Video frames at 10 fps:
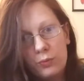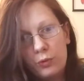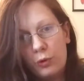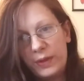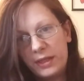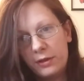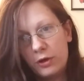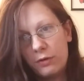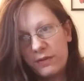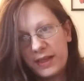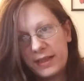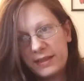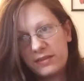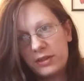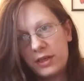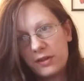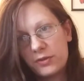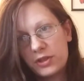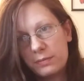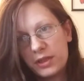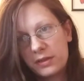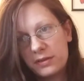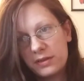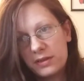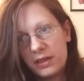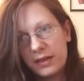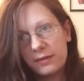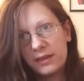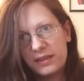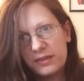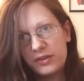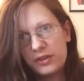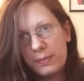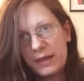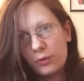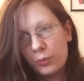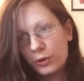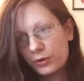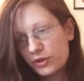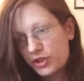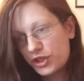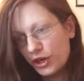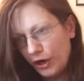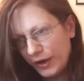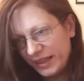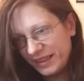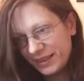Well, we can go over that. That's another subject entirely. This is about a word. Sorry.